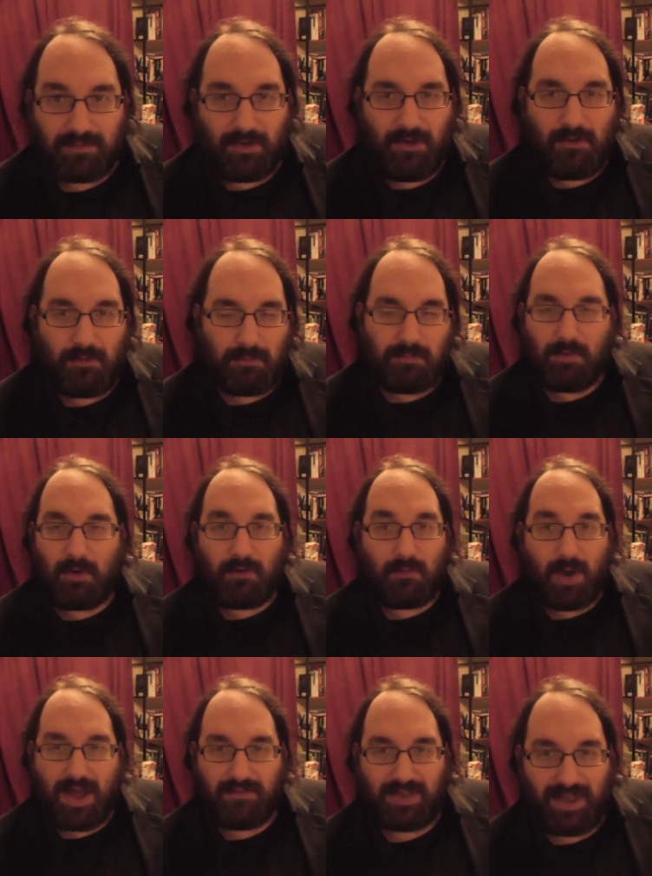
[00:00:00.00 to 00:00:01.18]
or, or
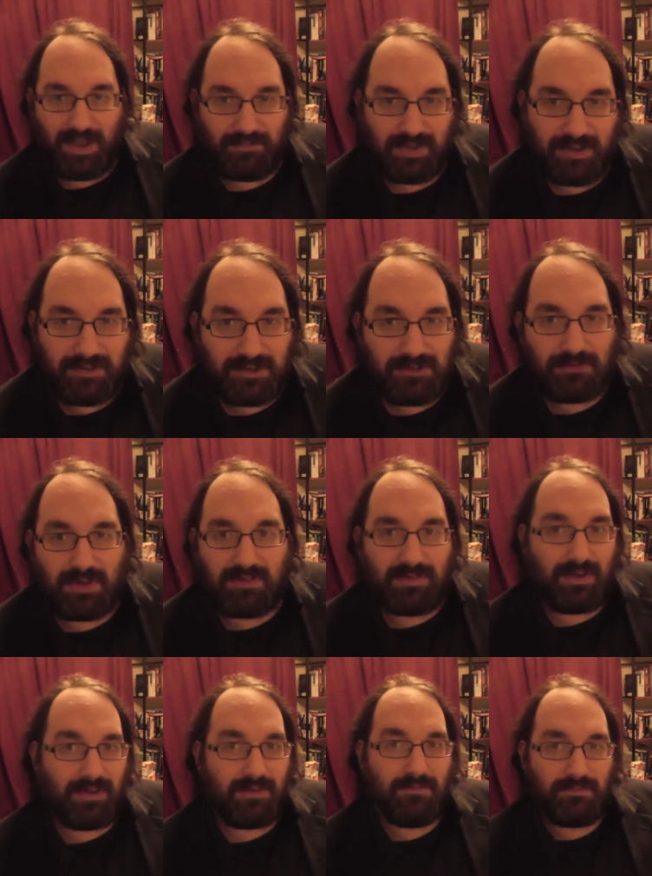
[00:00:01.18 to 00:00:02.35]
whatever caffeinated drinks
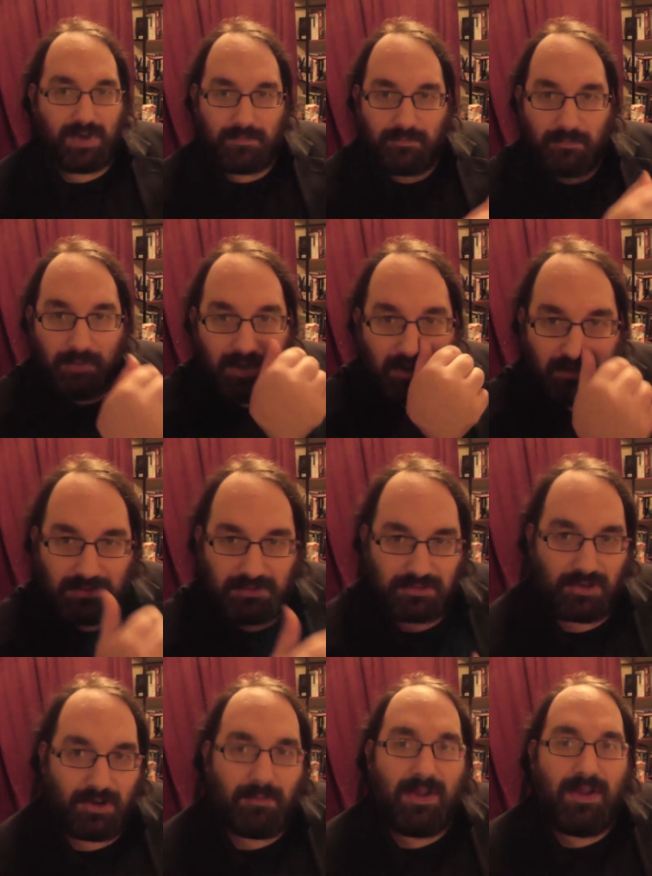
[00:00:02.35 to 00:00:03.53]
that I can find from the local
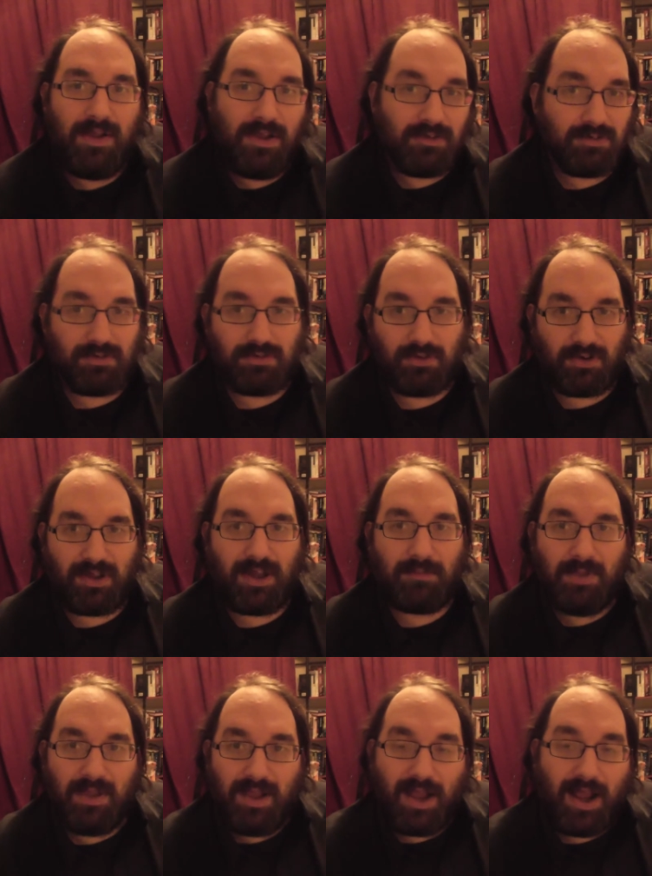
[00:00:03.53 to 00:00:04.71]
shop, stock up,